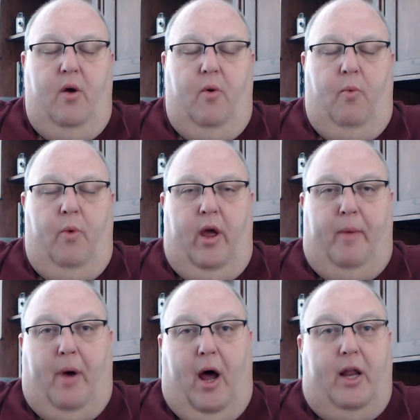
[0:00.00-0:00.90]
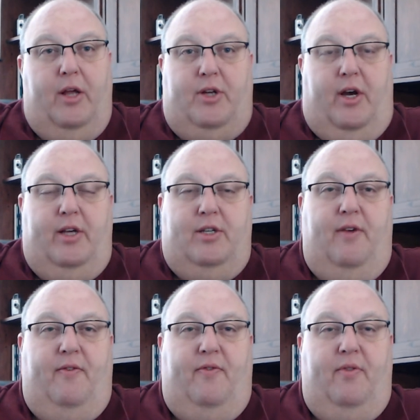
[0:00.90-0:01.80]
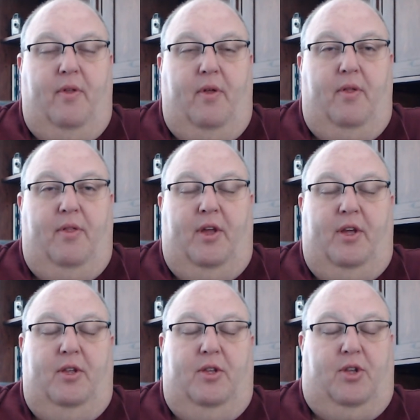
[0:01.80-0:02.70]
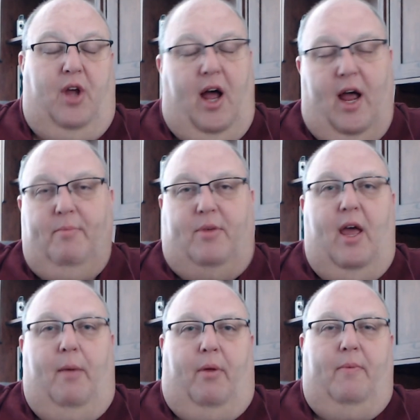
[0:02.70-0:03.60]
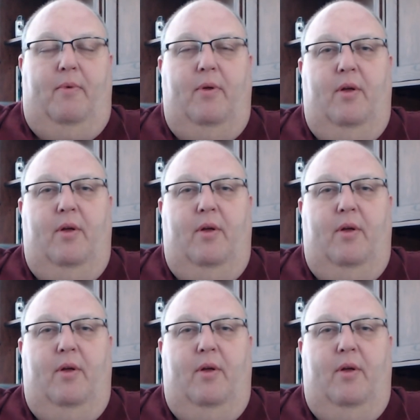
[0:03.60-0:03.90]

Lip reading: We apologize if the timetable